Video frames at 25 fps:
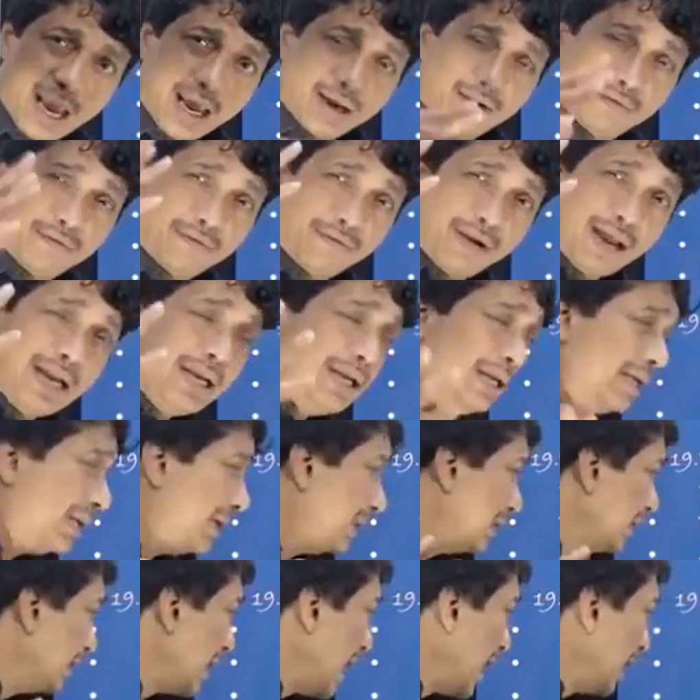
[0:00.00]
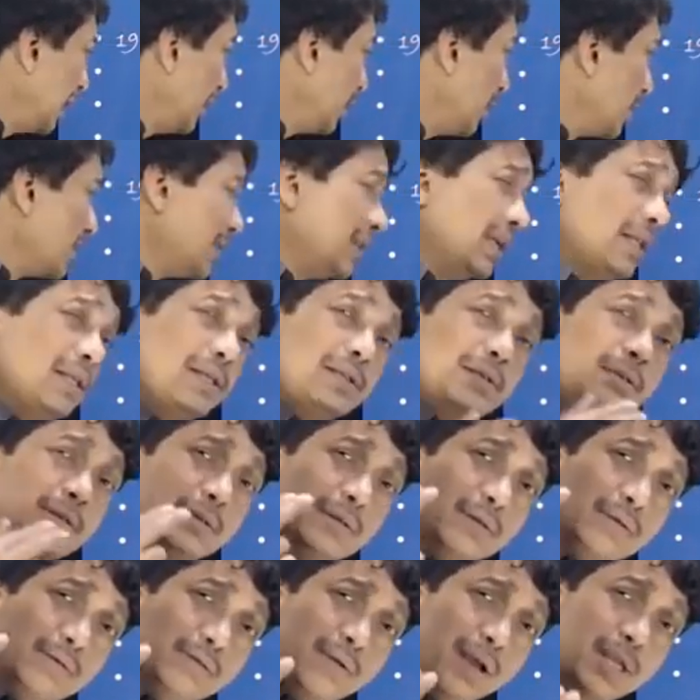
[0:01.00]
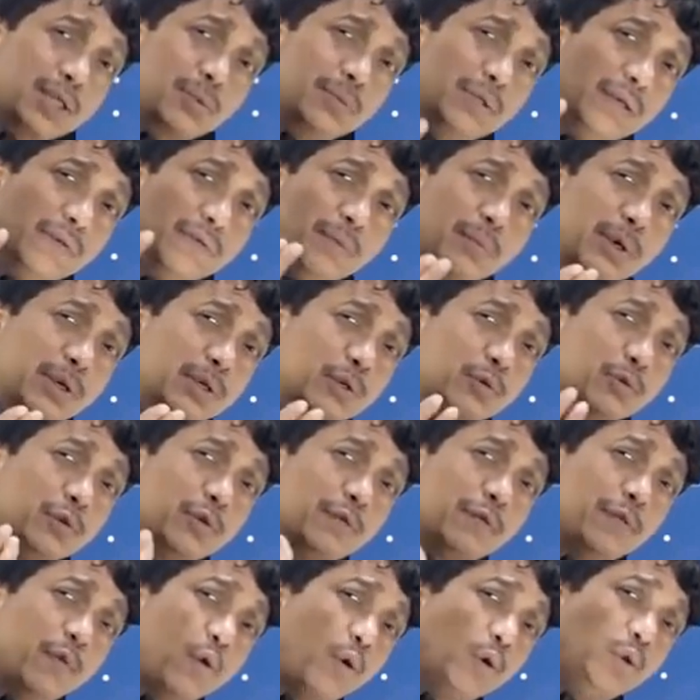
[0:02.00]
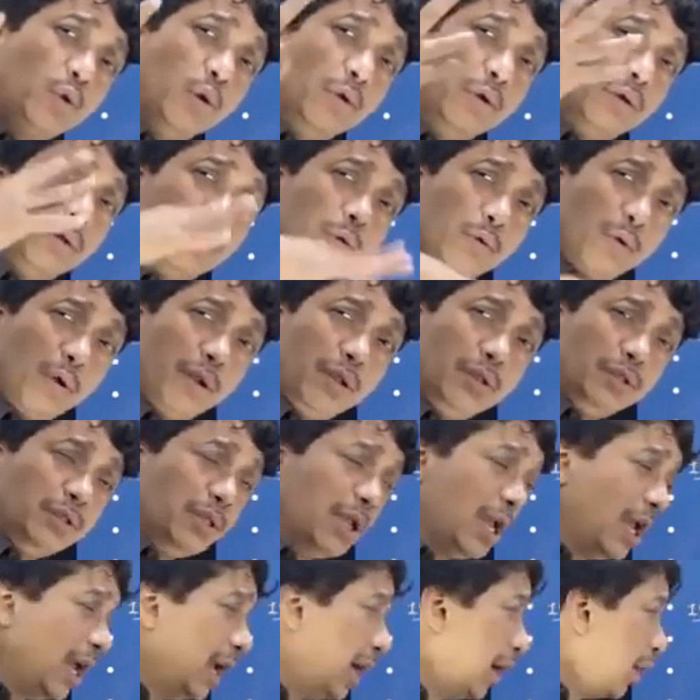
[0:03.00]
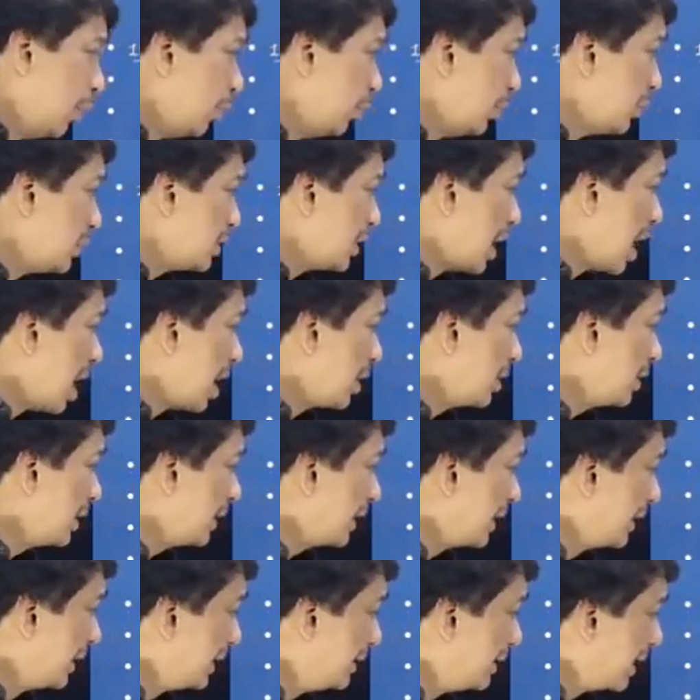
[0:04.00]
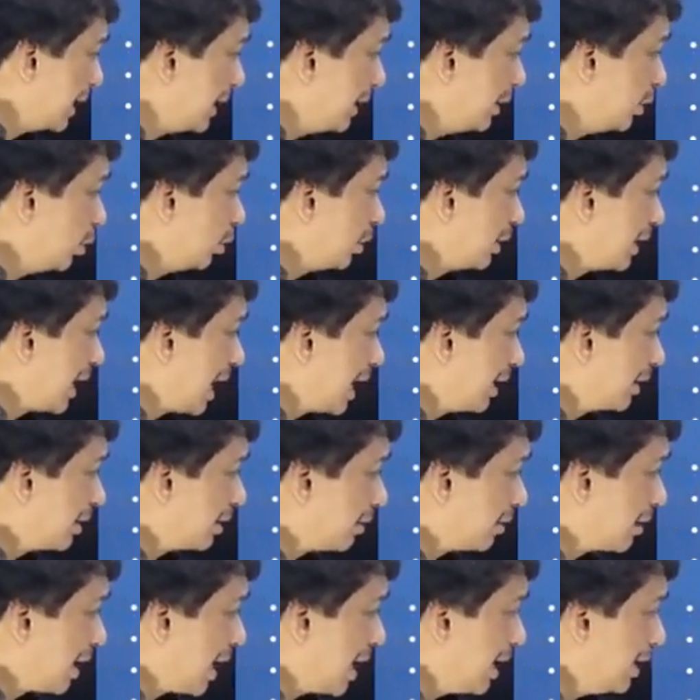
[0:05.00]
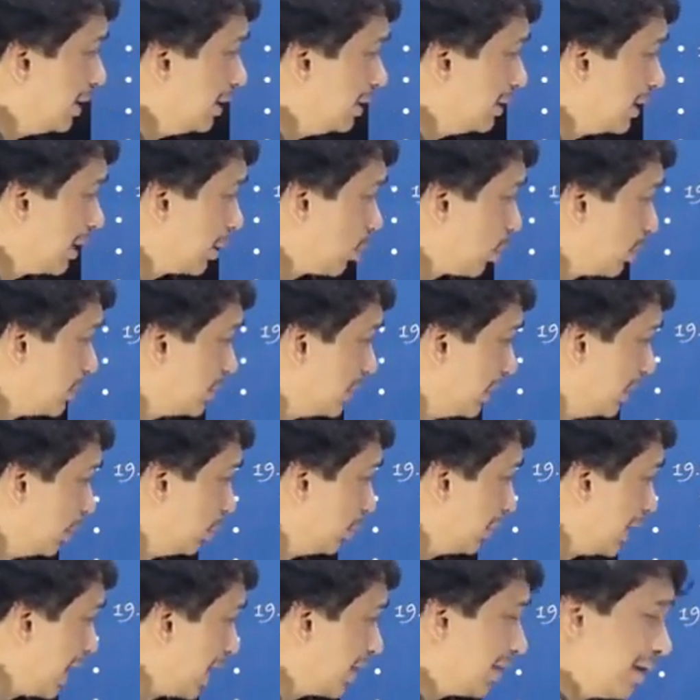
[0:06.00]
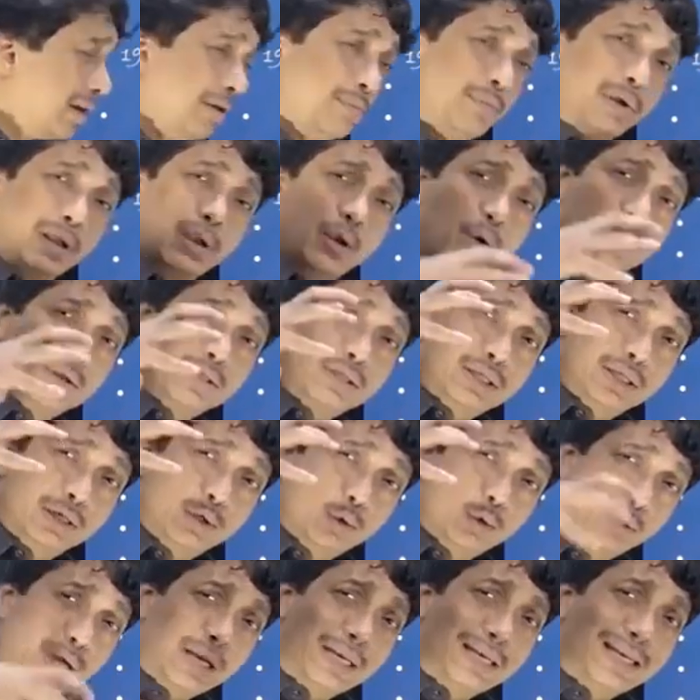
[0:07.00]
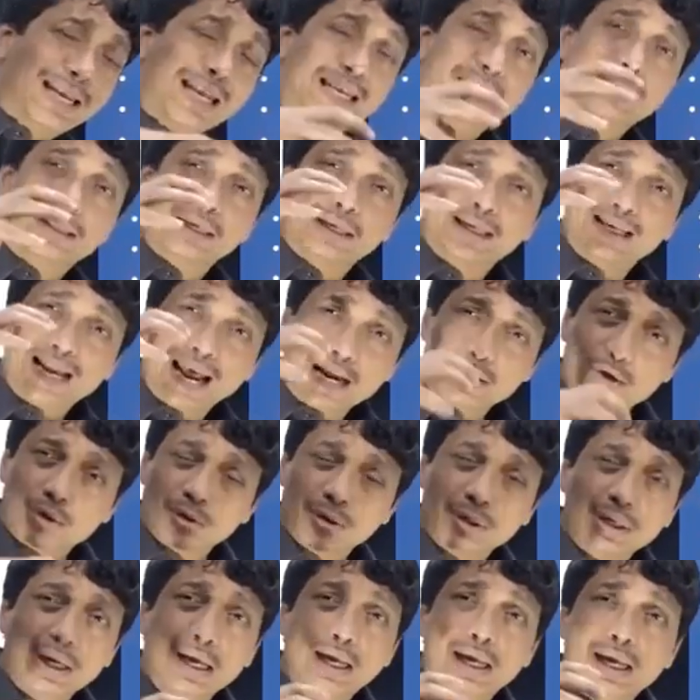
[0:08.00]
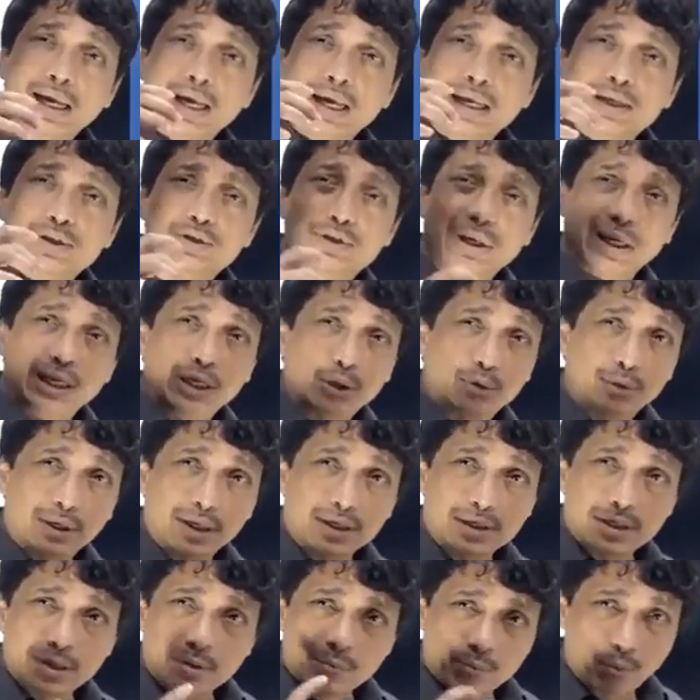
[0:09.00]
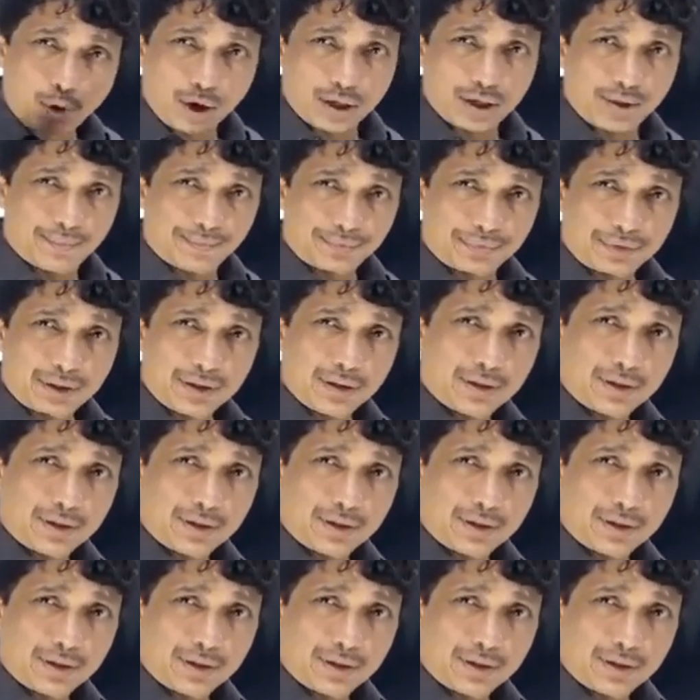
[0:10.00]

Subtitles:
And finally, the ganglion cells transmit information to the fourth order neurons, which are the geniculocalcarine. They are called geniculocalcarine because they are located in the lateral geniculate body,